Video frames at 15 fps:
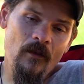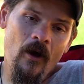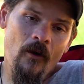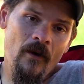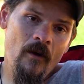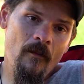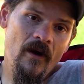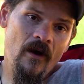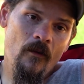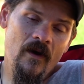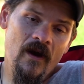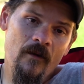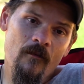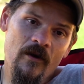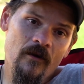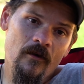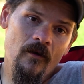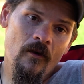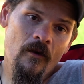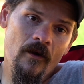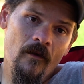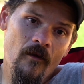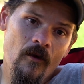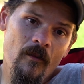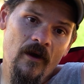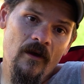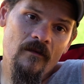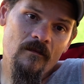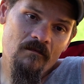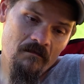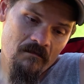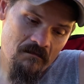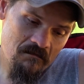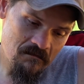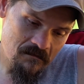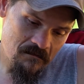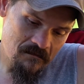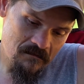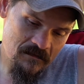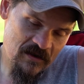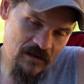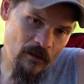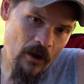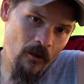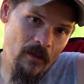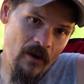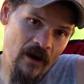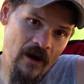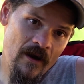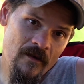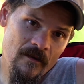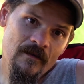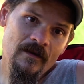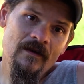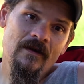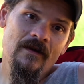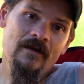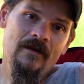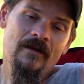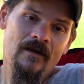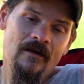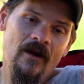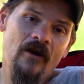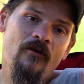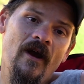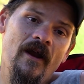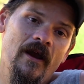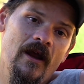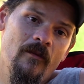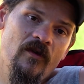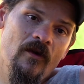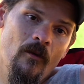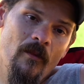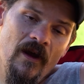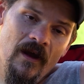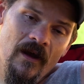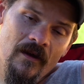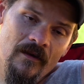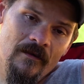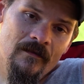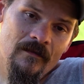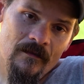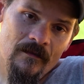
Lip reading: all around better weed when you're growing a little bit smaller pot, not trying to get them so big and